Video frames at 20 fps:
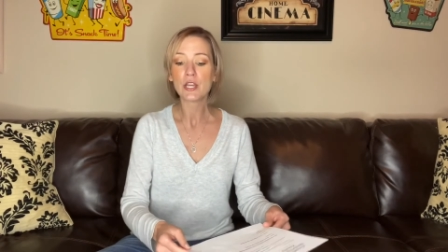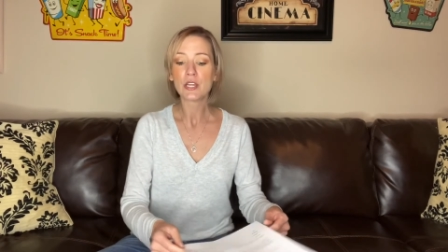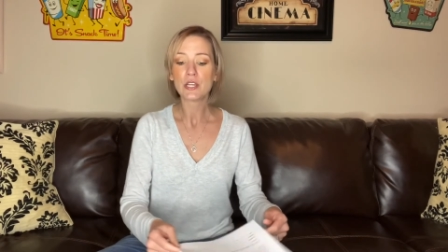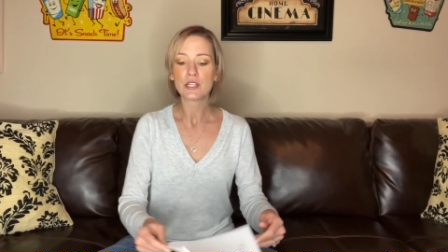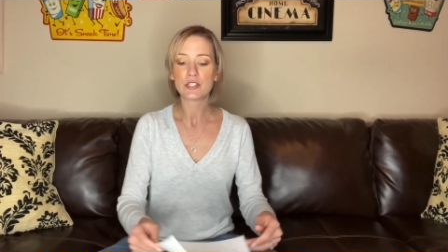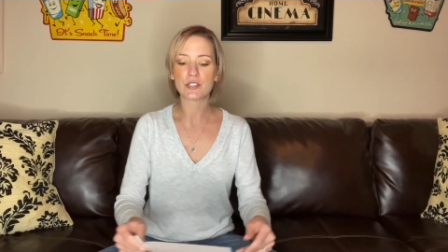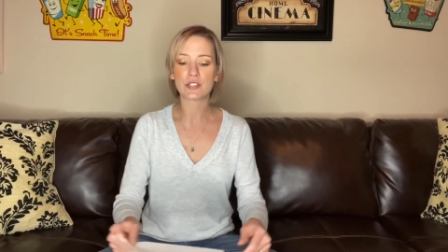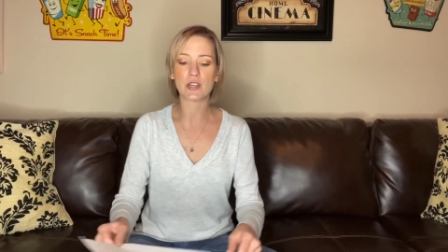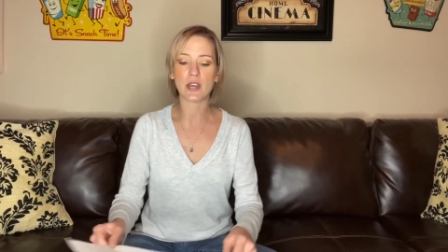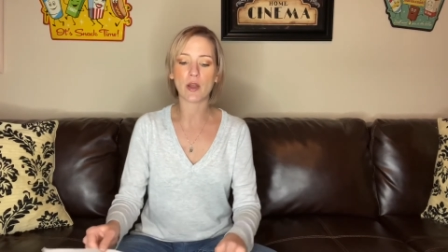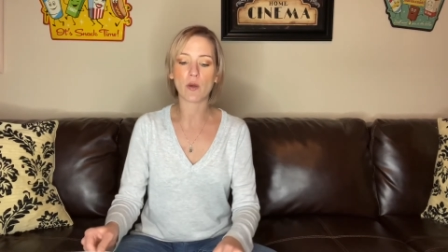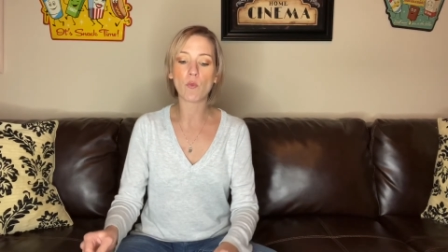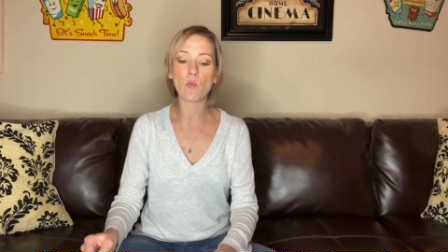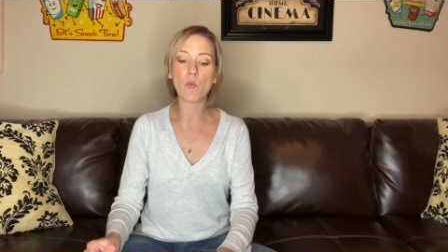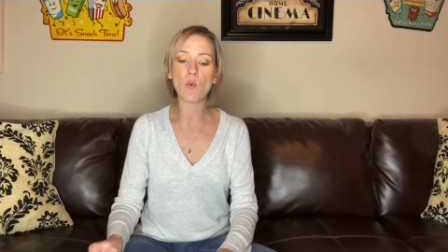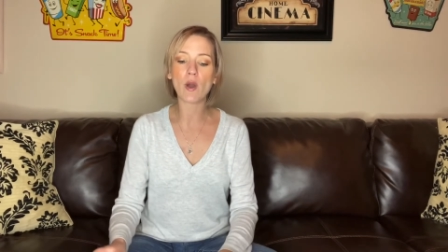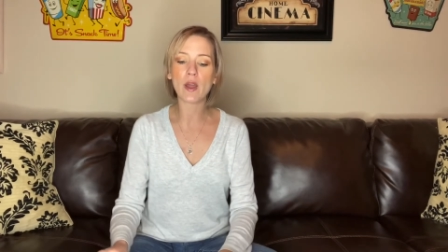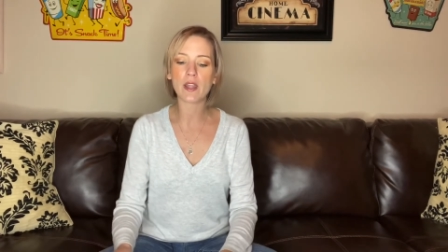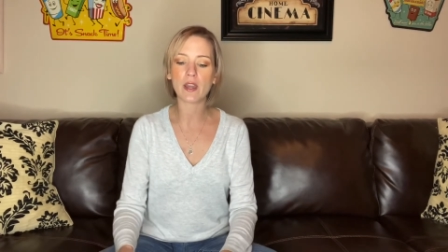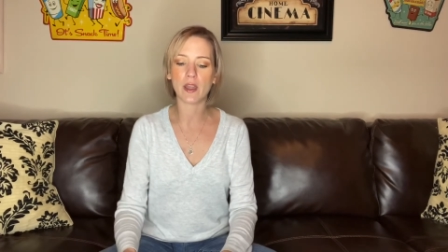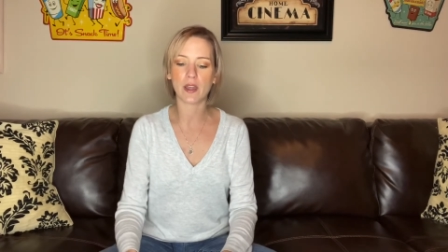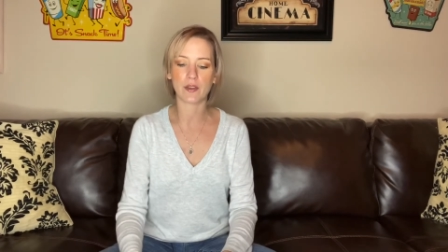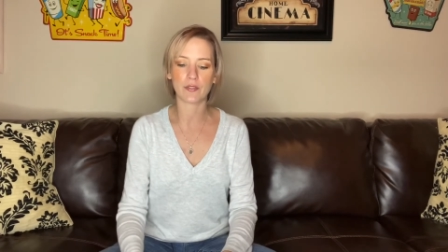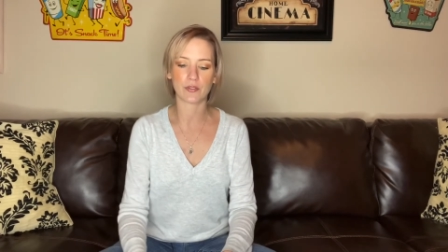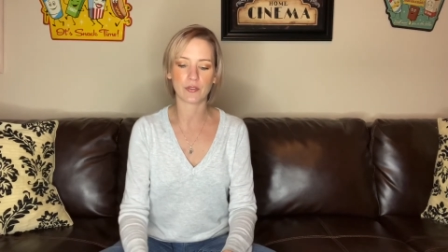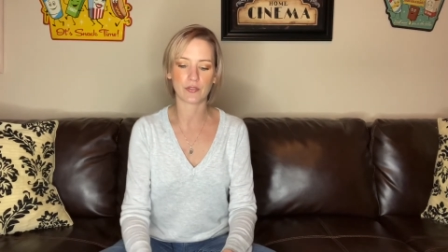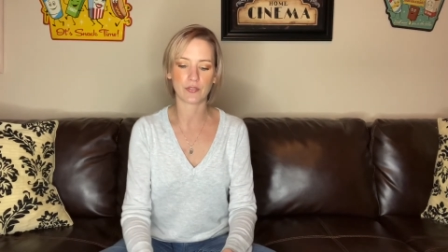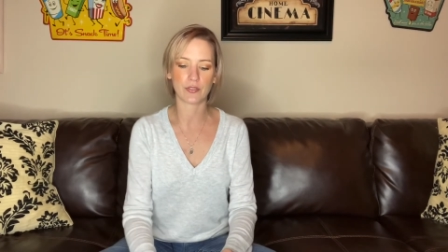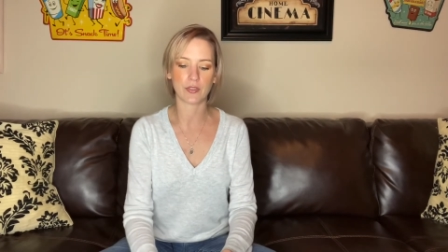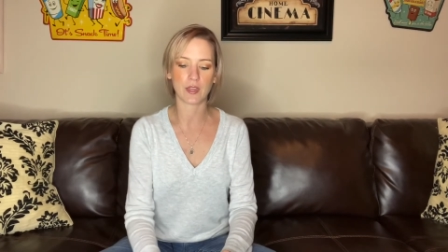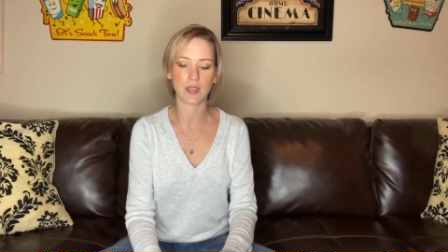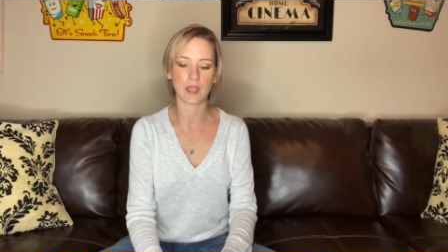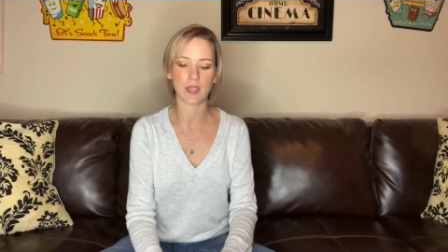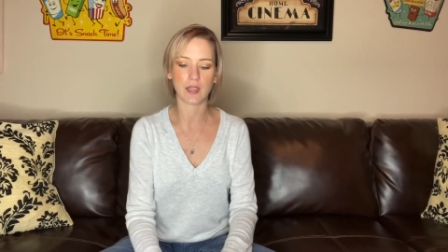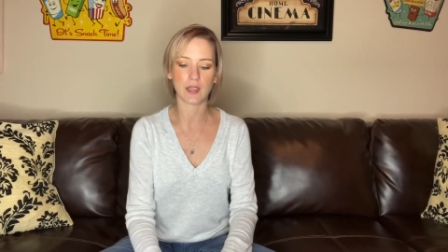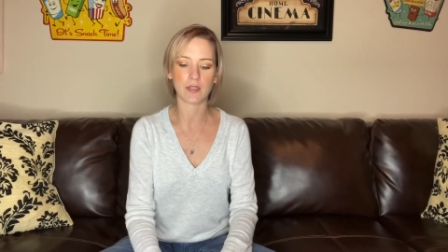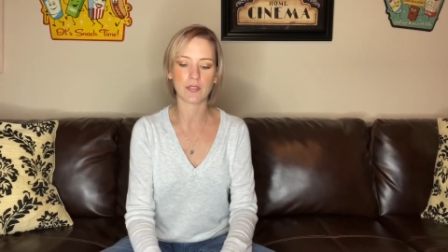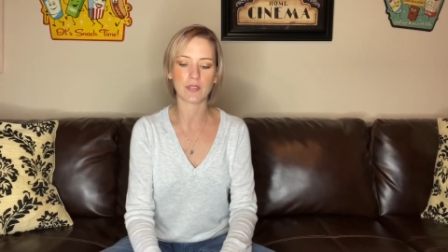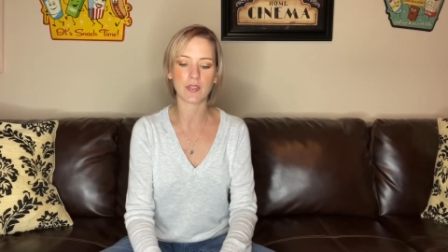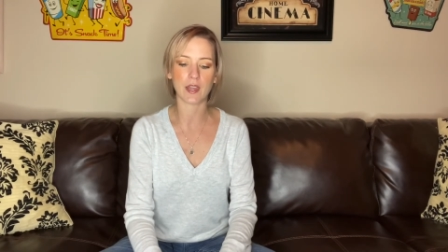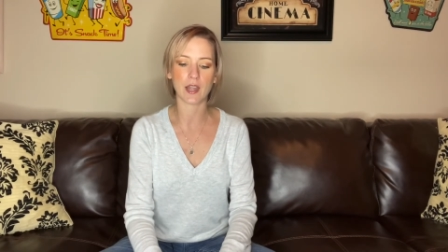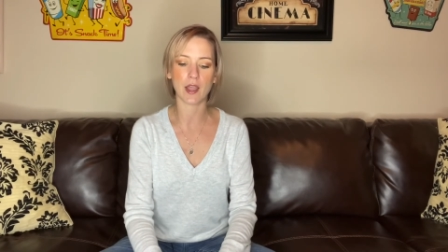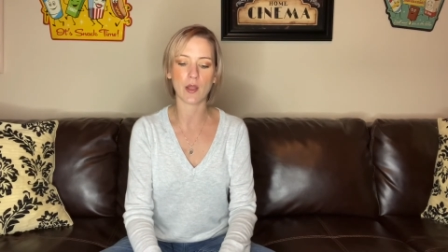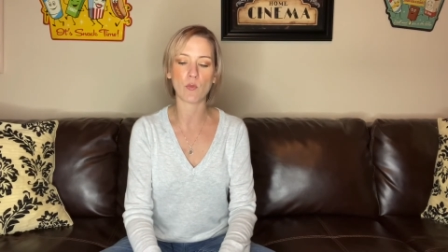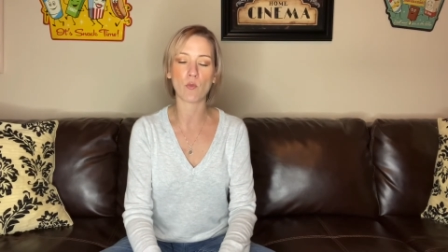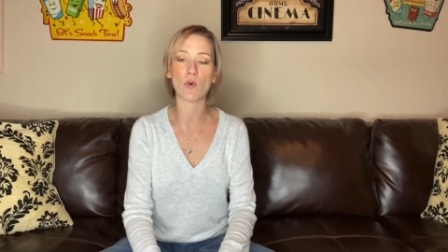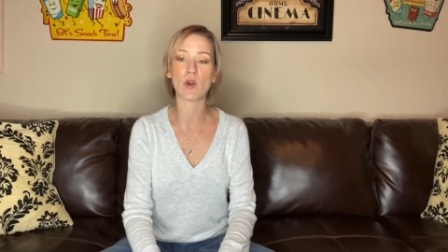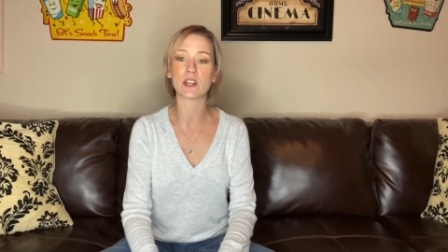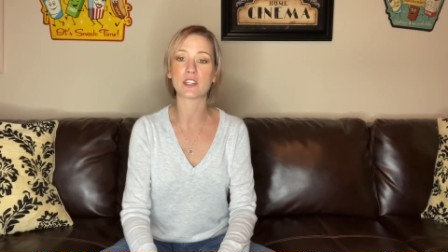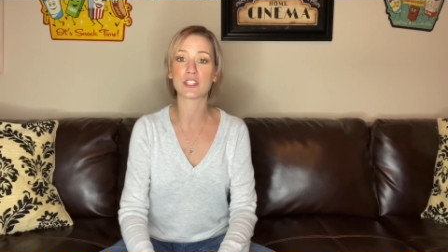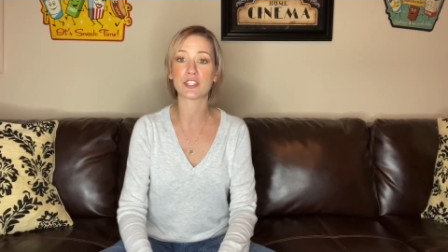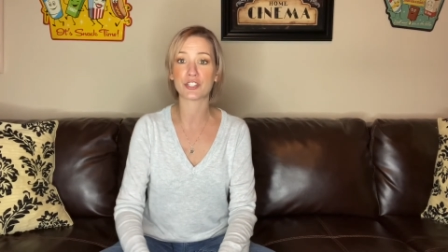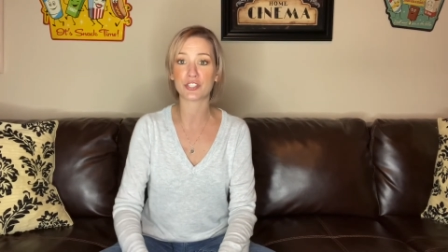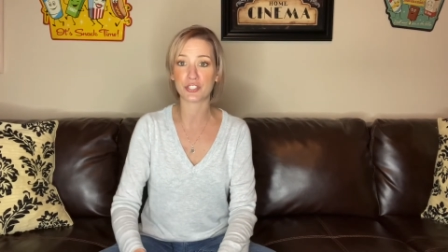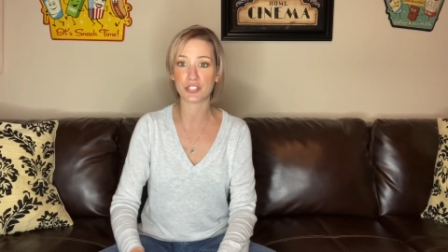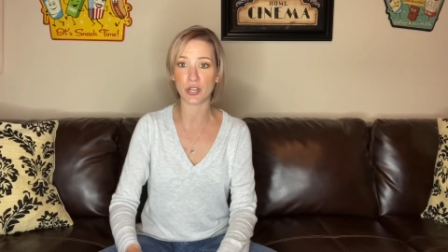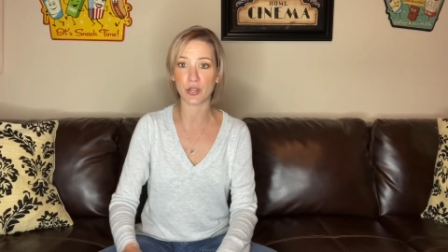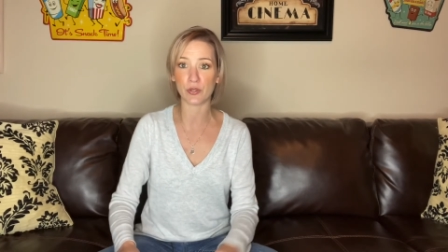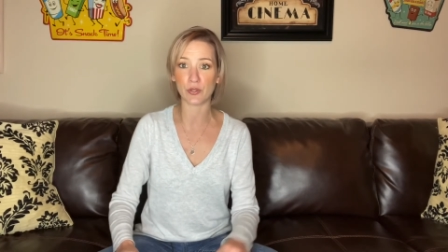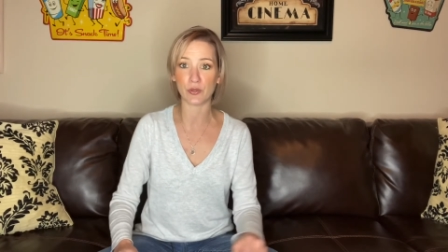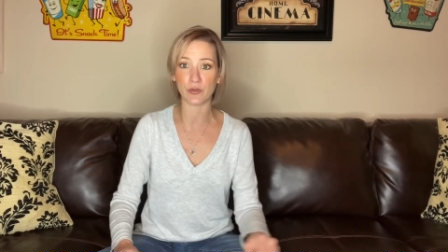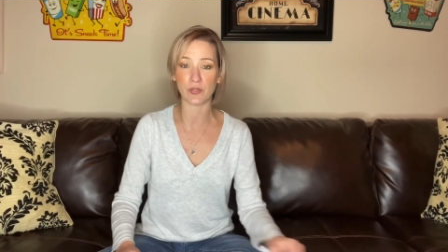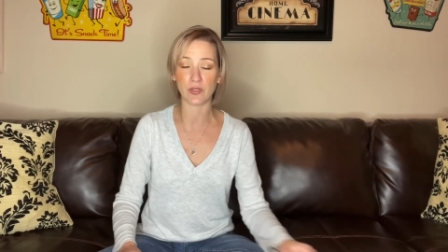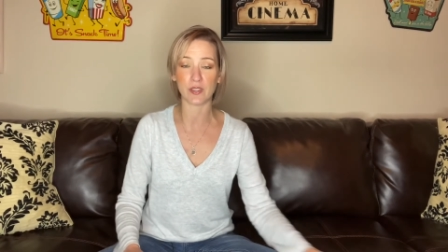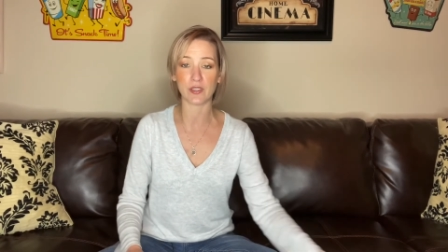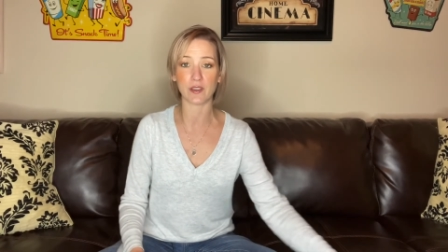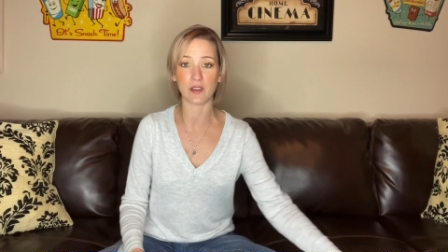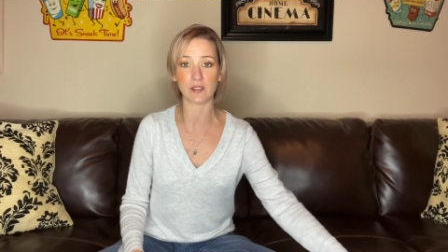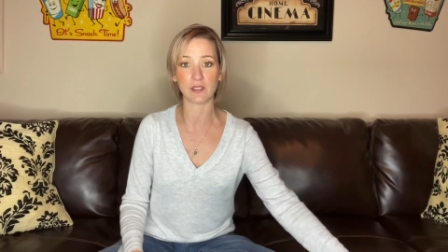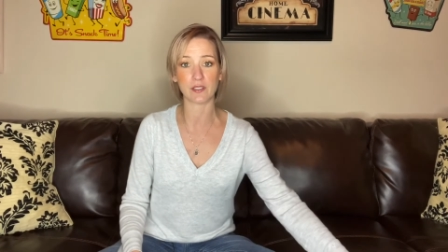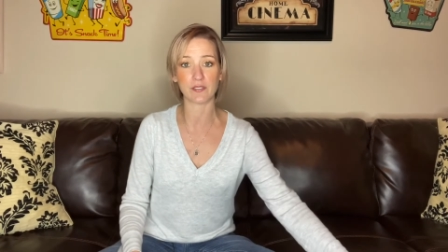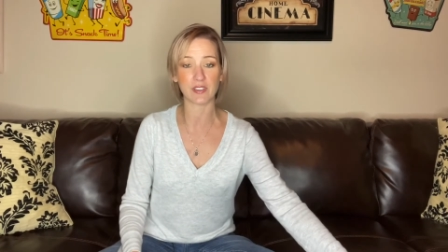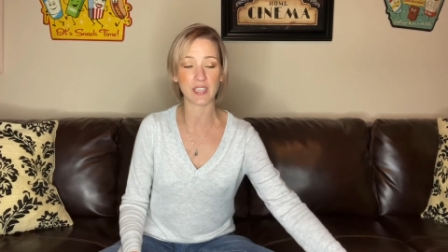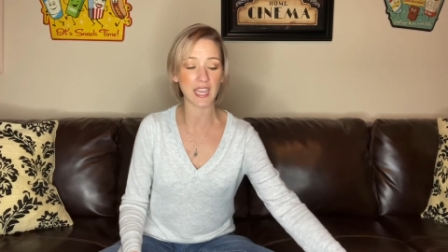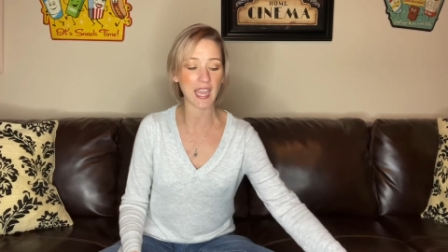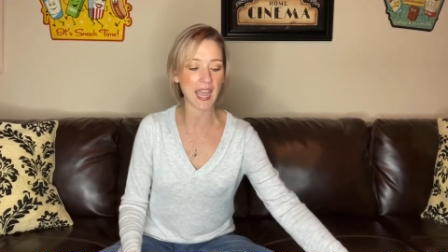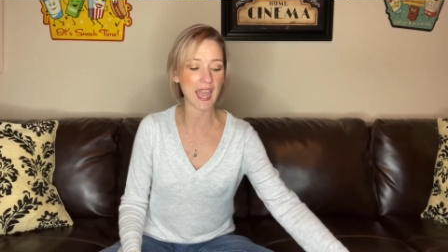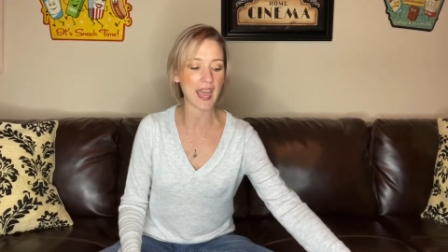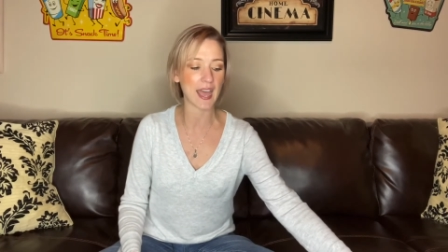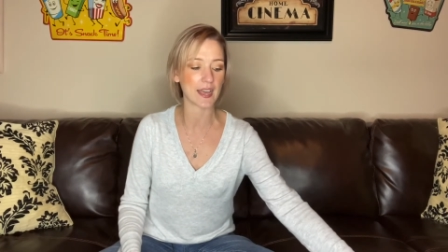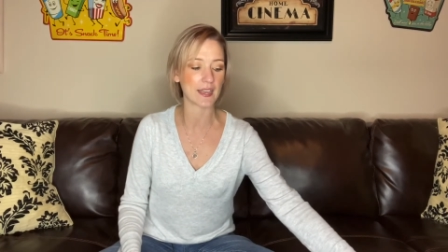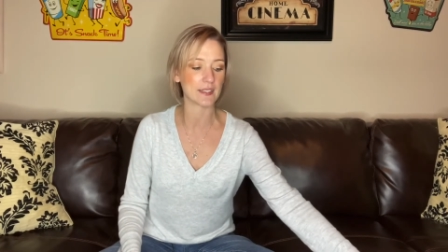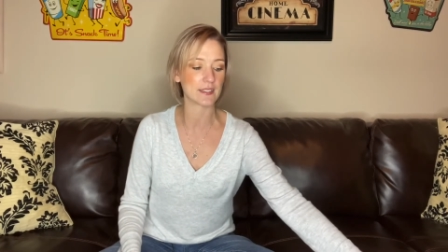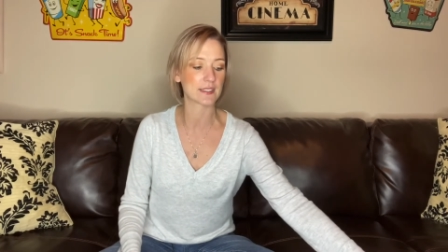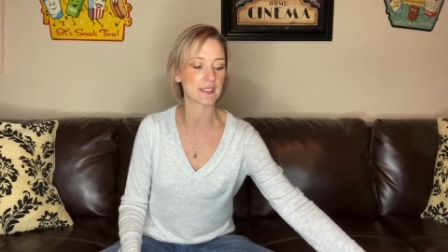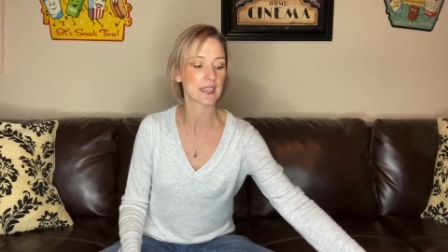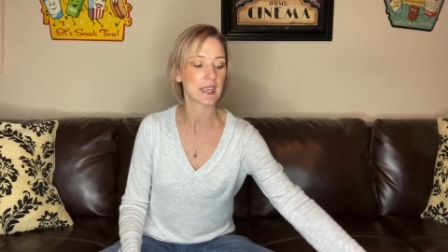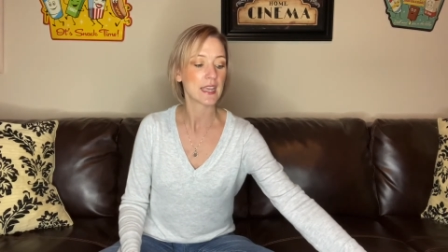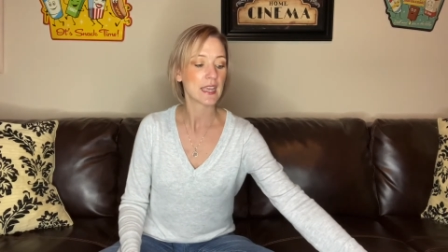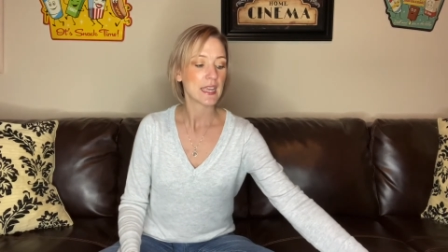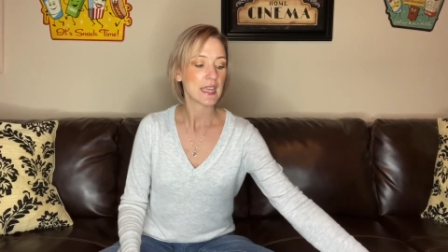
So now one other thing that I want to show you that Young Living has